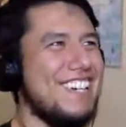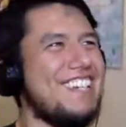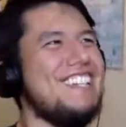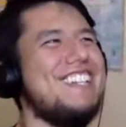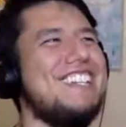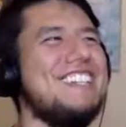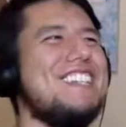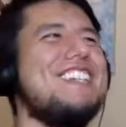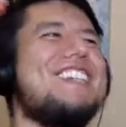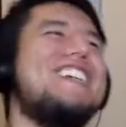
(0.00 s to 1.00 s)
And then
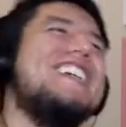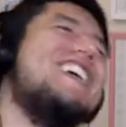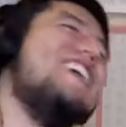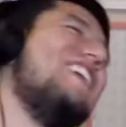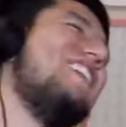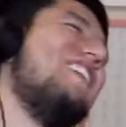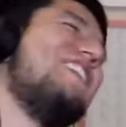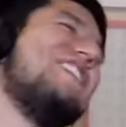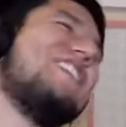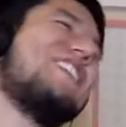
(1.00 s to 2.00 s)
like
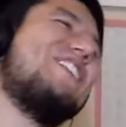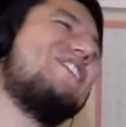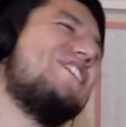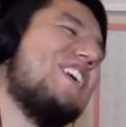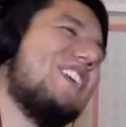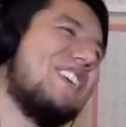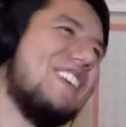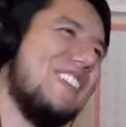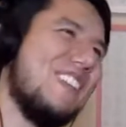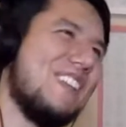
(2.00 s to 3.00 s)
there's like a
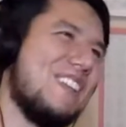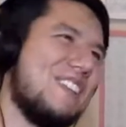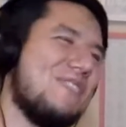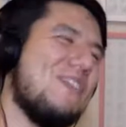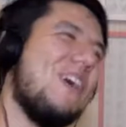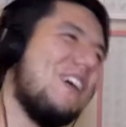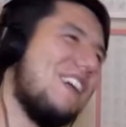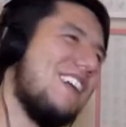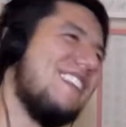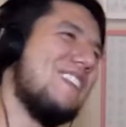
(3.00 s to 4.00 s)
shotgun that gets
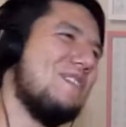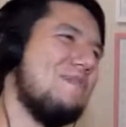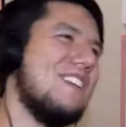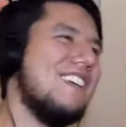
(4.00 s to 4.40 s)
fired at them.